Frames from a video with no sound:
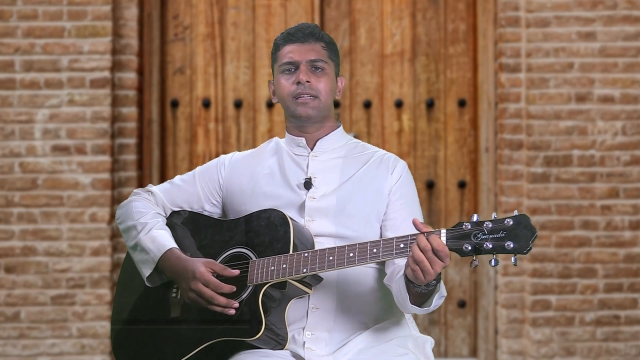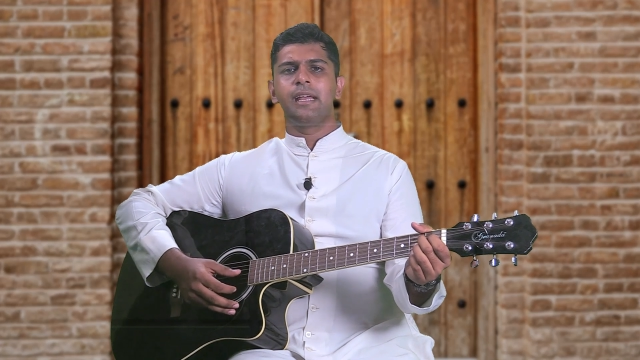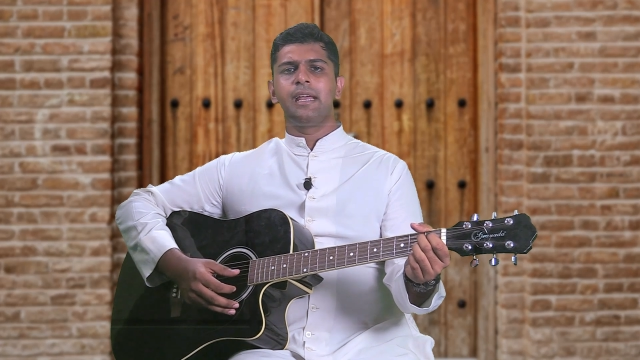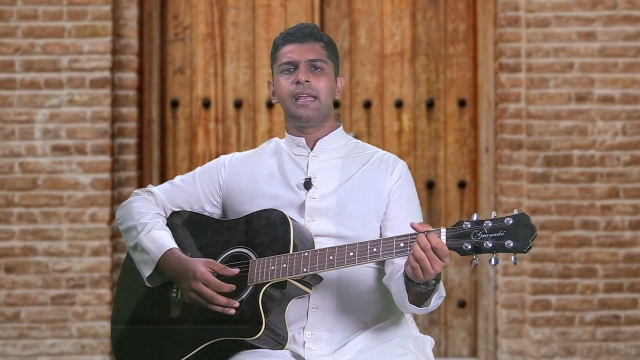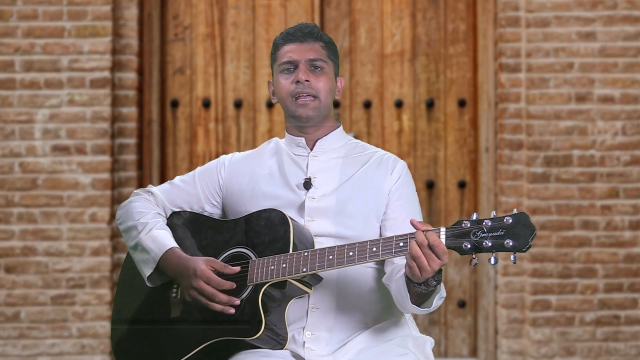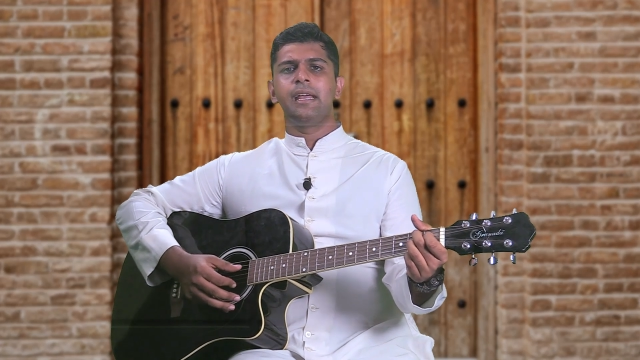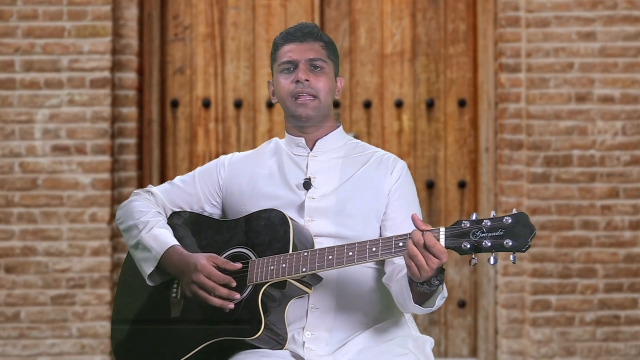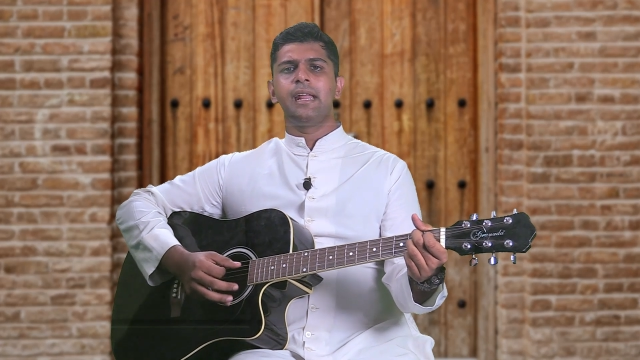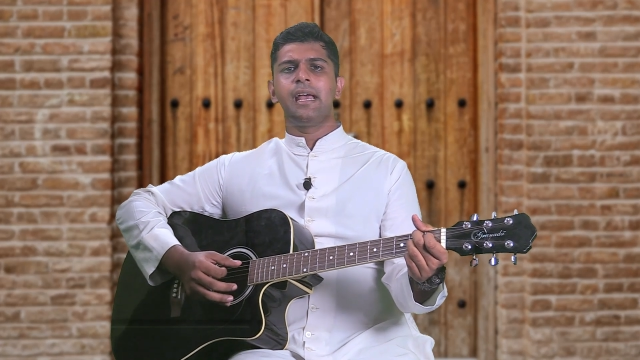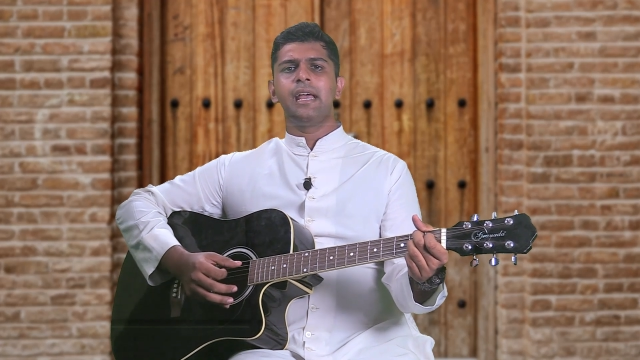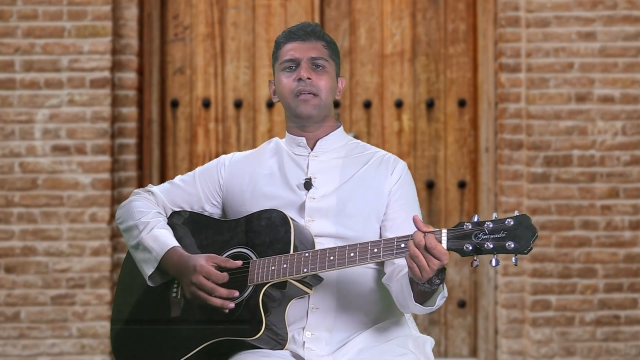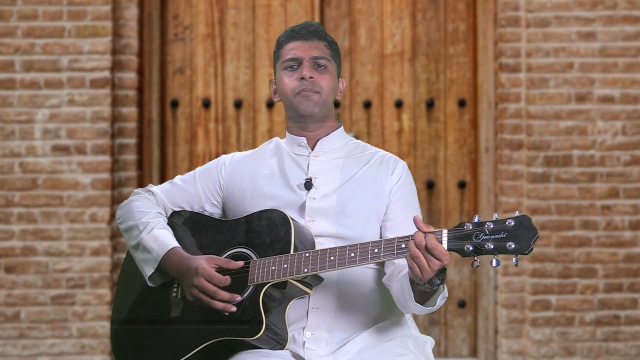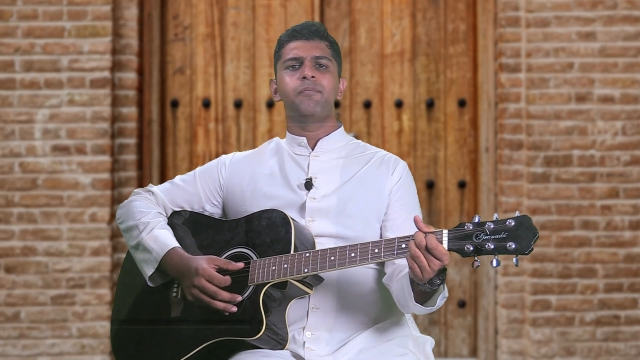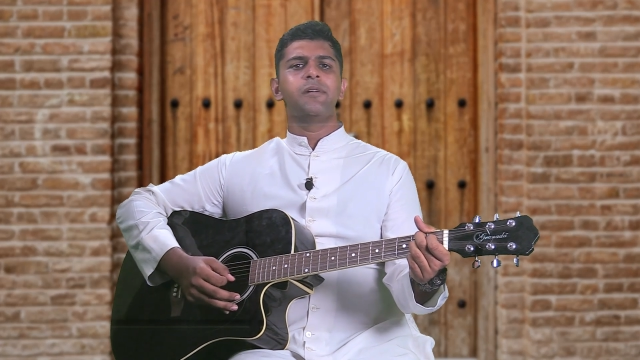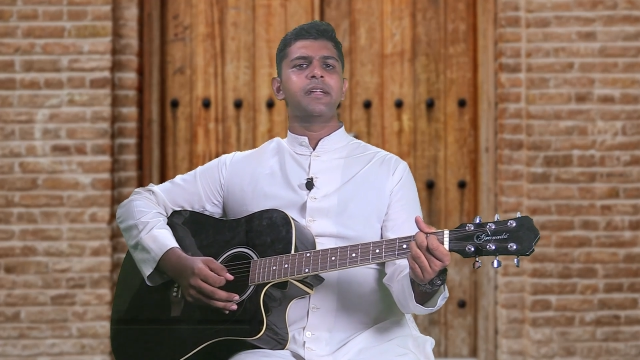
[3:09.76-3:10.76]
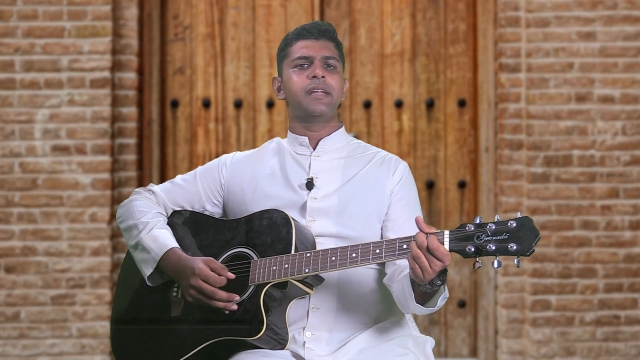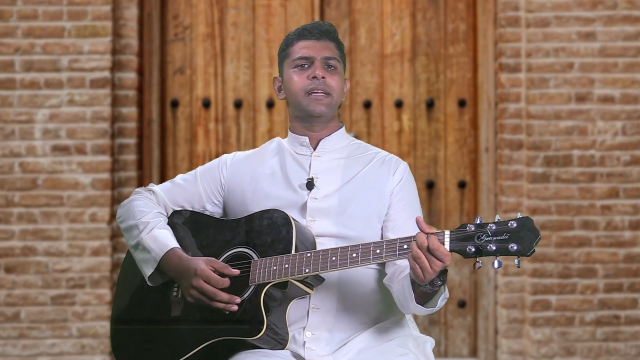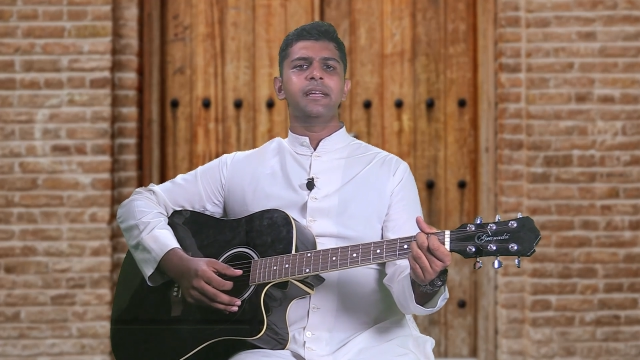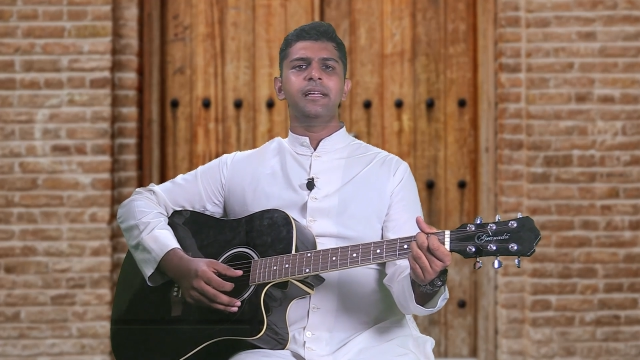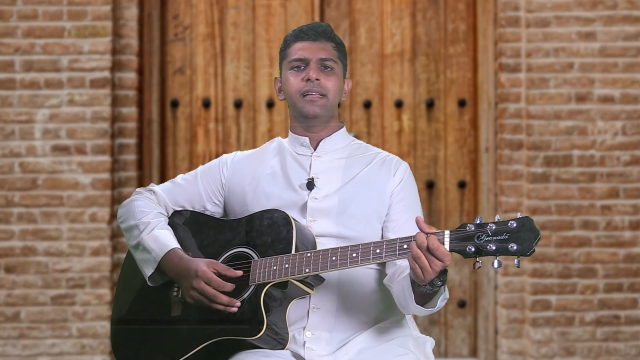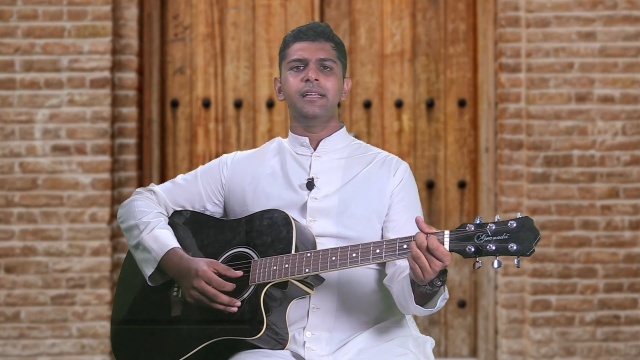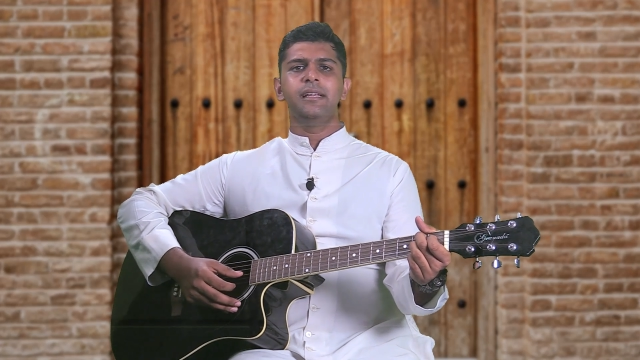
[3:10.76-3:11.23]
can I
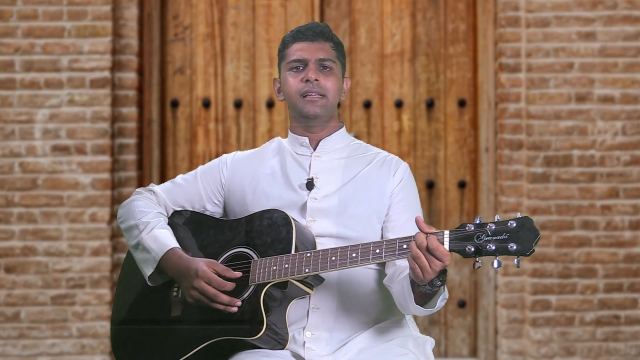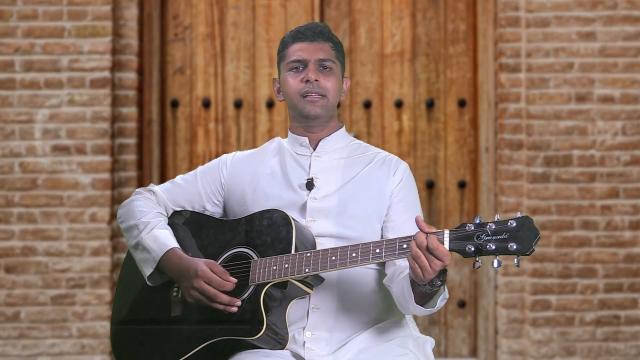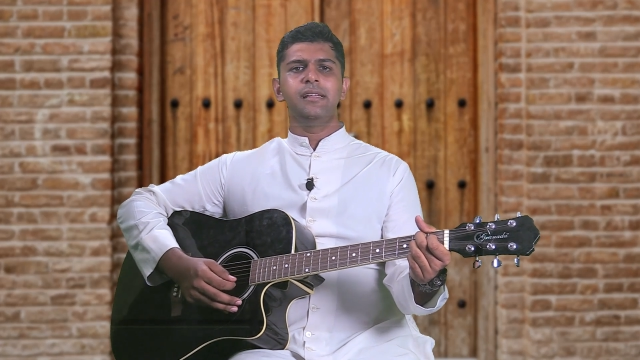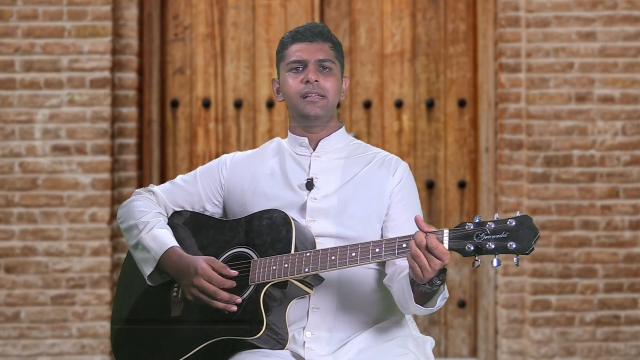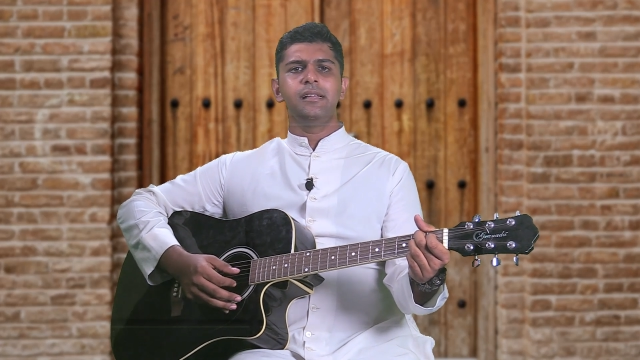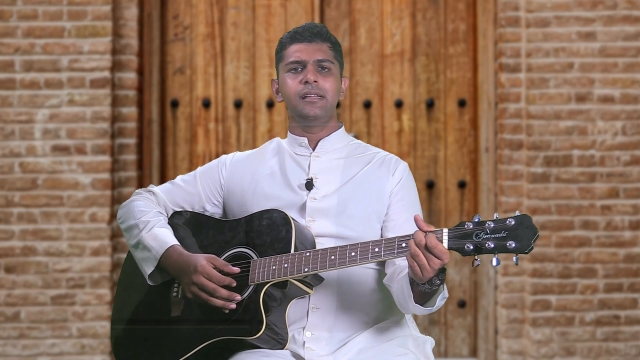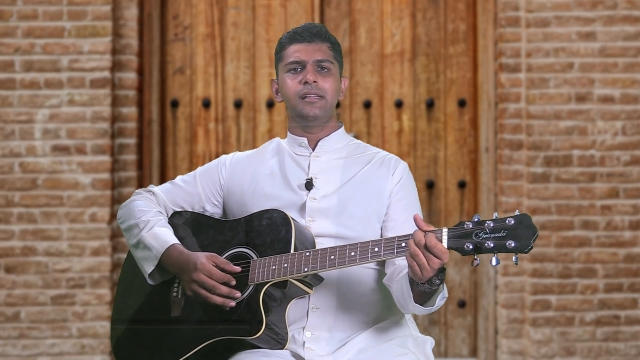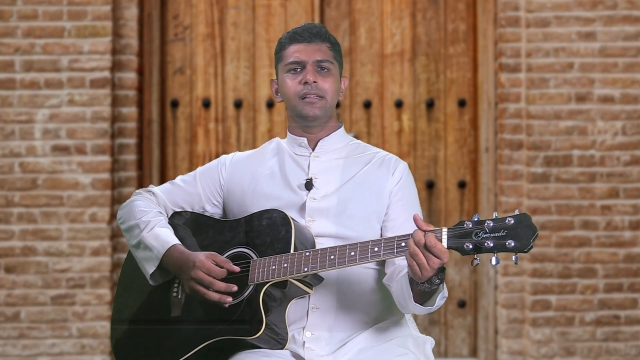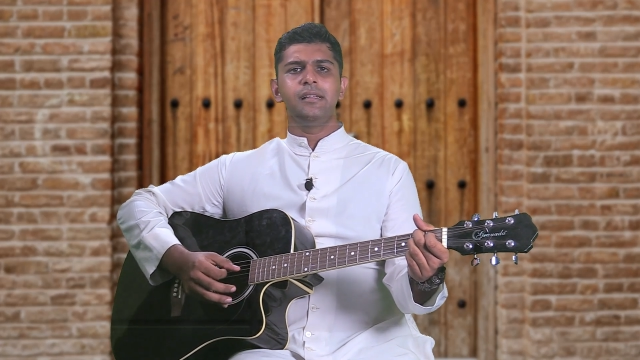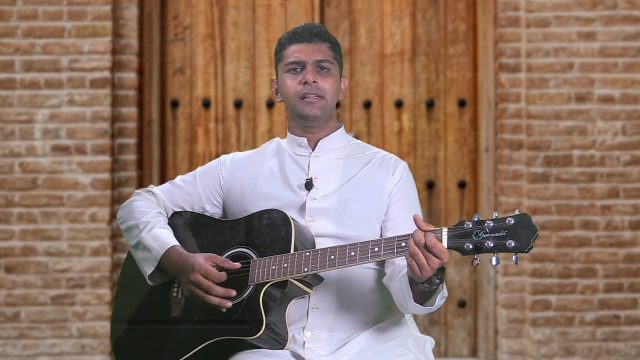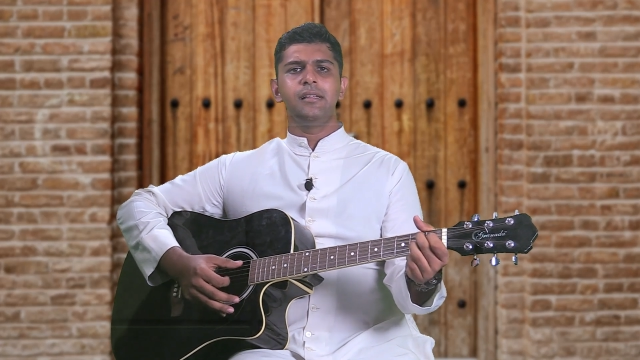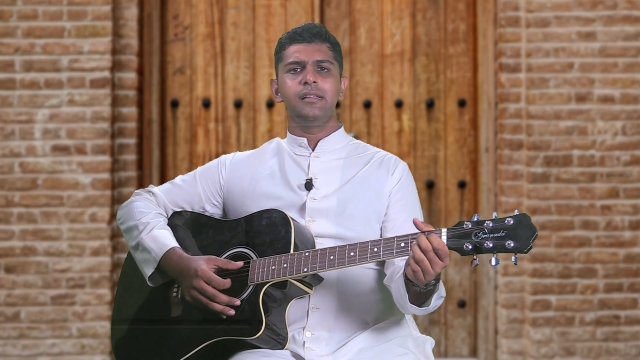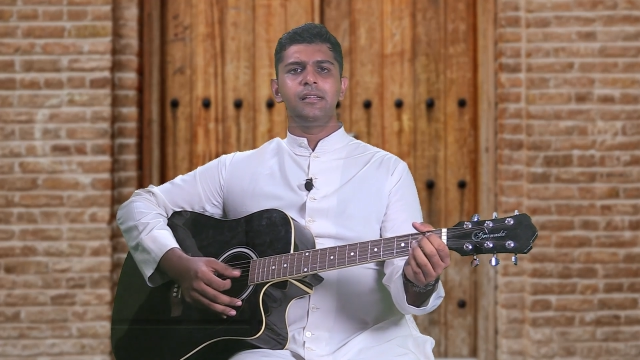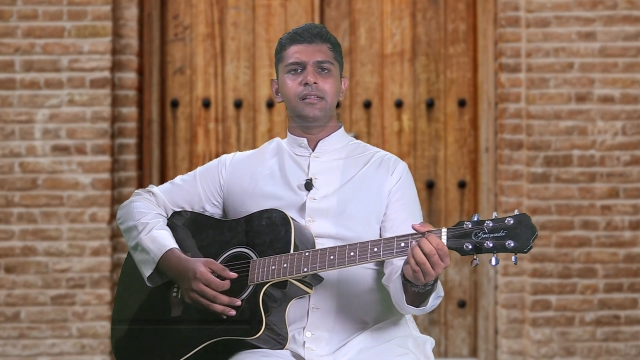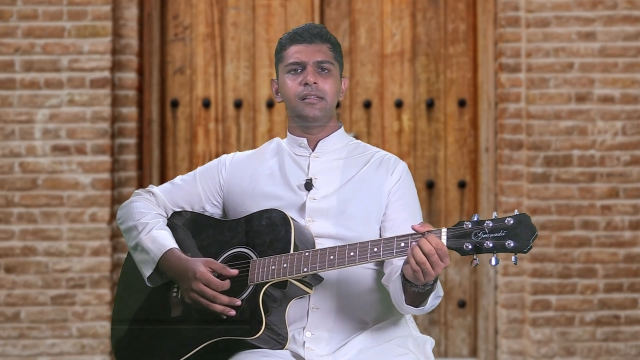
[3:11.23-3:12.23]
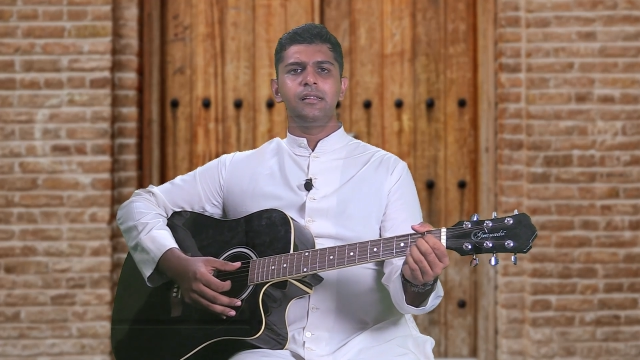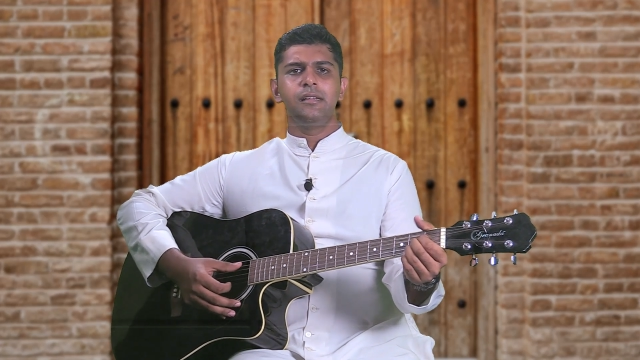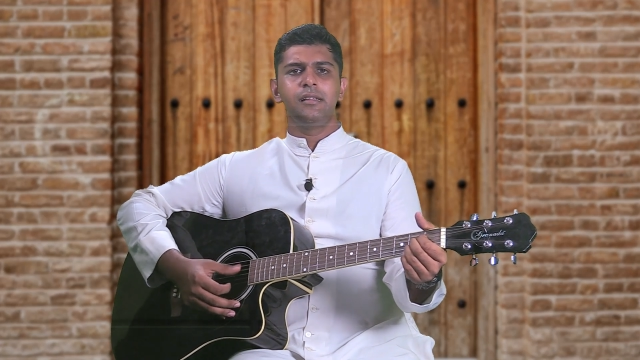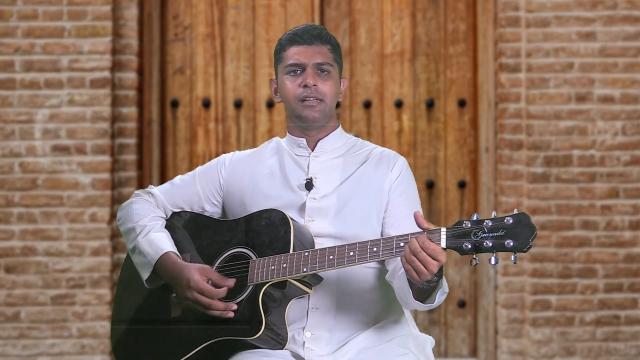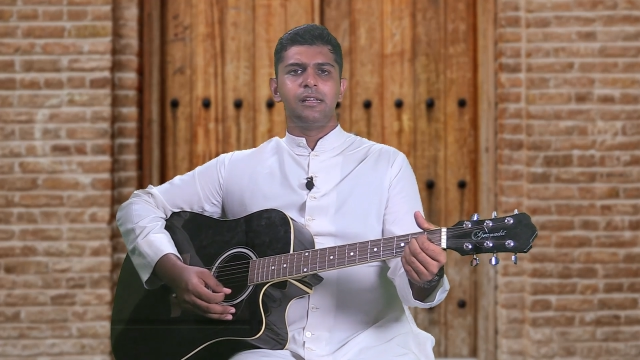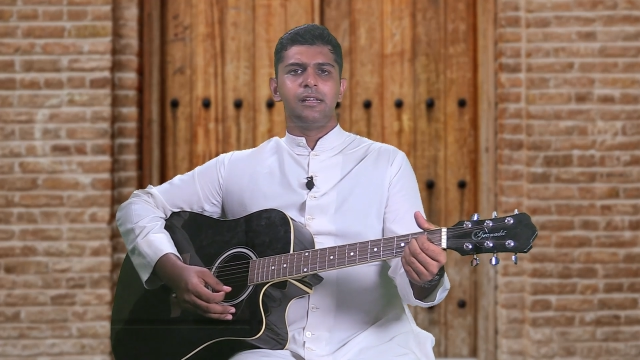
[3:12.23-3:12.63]
bring